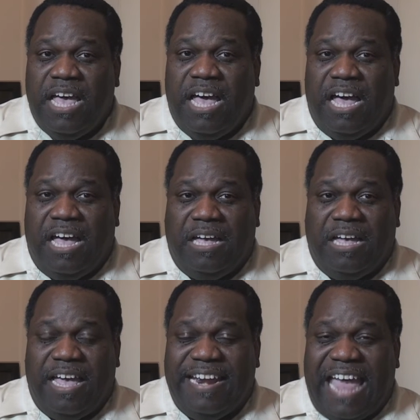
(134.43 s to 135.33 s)

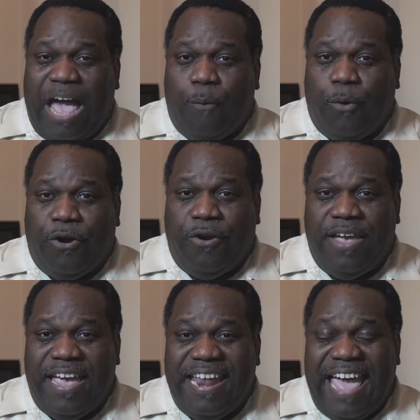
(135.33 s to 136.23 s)
an hour
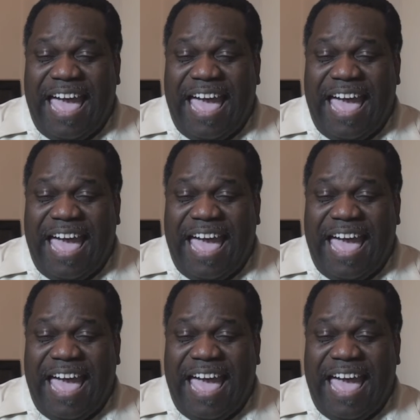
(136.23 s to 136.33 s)
and a